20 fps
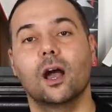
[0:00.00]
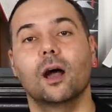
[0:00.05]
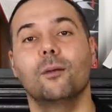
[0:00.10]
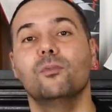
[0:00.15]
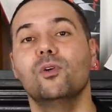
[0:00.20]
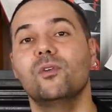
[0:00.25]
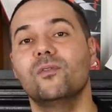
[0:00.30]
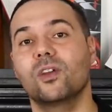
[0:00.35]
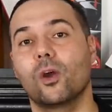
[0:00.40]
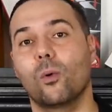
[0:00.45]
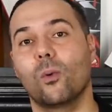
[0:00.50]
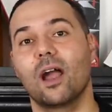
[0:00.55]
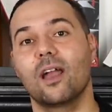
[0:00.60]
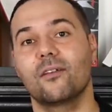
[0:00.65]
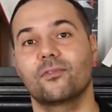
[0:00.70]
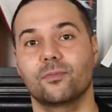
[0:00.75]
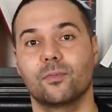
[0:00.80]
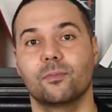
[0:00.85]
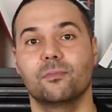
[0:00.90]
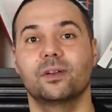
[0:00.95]
are moving away
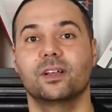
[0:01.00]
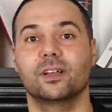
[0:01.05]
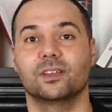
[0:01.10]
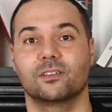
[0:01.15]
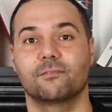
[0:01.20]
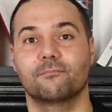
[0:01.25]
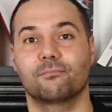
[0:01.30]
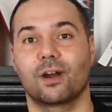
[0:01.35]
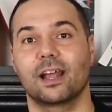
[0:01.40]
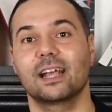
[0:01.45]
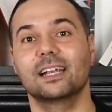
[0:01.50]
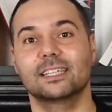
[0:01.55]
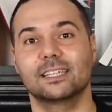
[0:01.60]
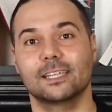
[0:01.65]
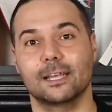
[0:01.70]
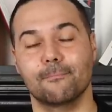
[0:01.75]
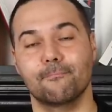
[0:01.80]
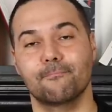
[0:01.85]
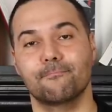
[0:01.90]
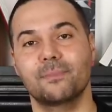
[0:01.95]
from them because of
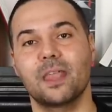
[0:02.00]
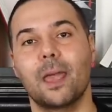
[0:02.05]
Brexit